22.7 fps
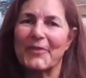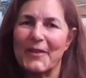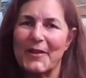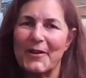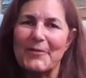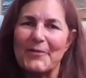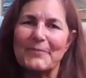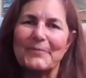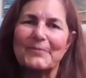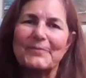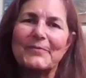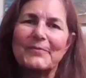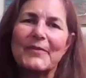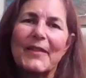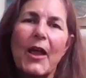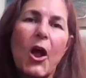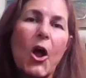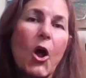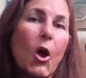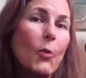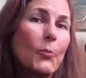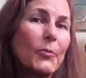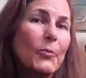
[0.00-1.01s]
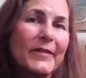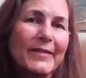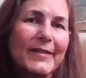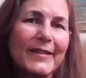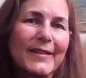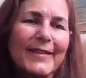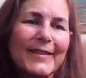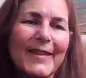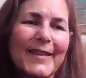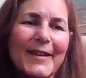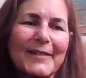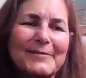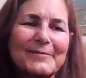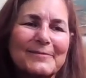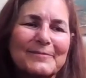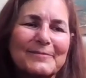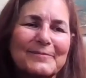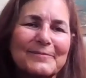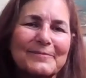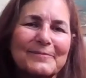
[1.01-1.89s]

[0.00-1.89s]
there. Hope to see you then.